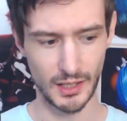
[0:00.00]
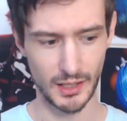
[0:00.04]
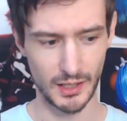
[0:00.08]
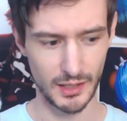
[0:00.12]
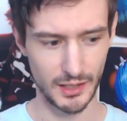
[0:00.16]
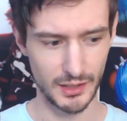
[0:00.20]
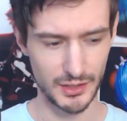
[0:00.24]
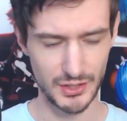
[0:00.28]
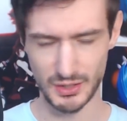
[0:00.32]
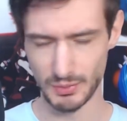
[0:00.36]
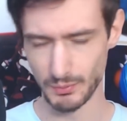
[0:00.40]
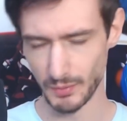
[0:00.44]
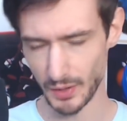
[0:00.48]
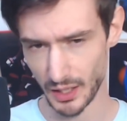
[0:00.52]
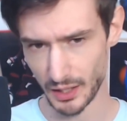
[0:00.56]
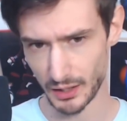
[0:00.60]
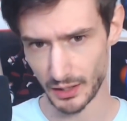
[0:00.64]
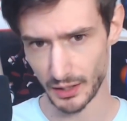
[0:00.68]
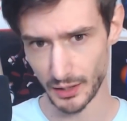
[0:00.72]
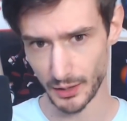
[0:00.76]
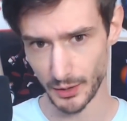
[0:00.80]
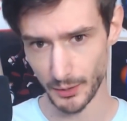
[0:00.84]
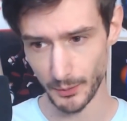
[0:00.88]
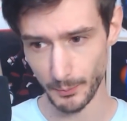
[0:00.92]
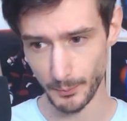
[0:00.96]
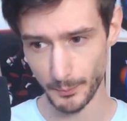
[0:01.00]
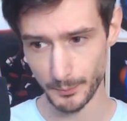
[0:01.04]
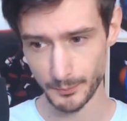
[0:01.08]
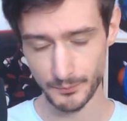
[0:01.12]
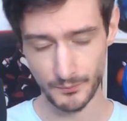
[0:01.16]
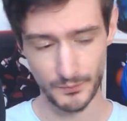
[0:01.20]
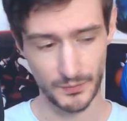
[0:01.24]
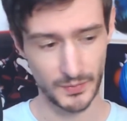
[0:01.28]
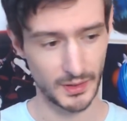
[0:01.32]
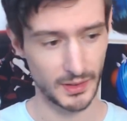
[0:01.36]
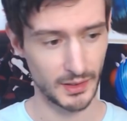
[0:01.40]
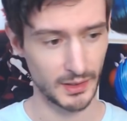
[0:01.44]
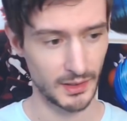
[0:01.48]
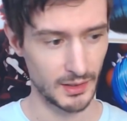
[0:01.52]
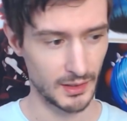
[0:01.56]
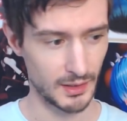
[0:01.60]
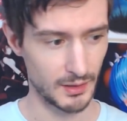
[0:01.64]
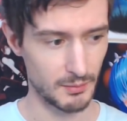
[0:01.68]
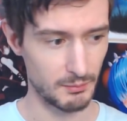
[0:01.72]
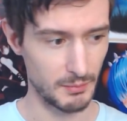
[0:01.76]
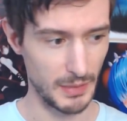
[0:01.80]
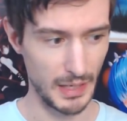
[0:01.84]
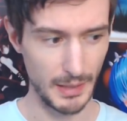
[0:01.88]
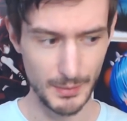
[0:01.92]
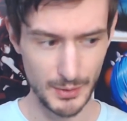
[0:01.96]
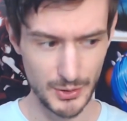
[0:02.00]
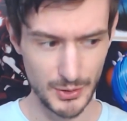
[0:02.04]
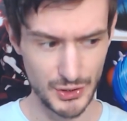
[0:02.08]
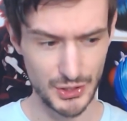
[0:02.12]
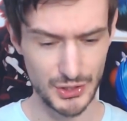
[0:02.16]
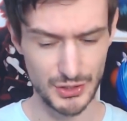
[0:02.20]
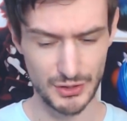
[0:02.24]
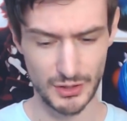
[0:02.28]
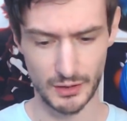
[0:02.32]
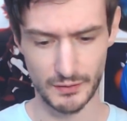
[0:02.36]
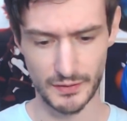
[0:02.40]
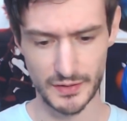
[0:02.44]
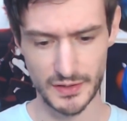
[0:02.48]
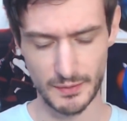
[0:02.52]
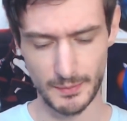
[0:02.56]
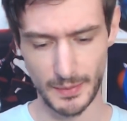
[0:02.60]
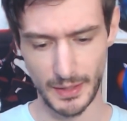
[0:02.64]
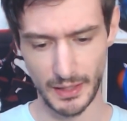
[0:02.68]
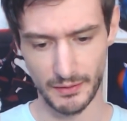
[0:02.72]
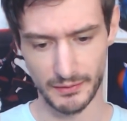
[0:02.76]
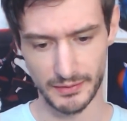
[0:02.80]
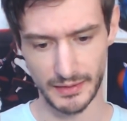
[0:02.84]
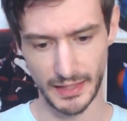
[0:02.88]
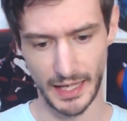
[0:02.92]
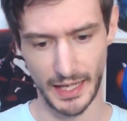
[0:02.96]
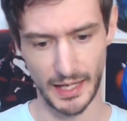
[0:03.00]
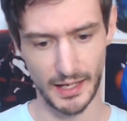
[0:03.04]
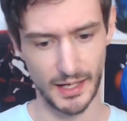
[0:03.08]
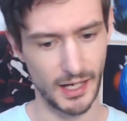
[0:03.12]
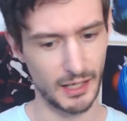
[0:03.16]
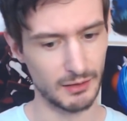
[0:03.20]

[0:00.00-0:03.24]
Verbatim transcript: is tomorrow. Maybe she's nervous about that.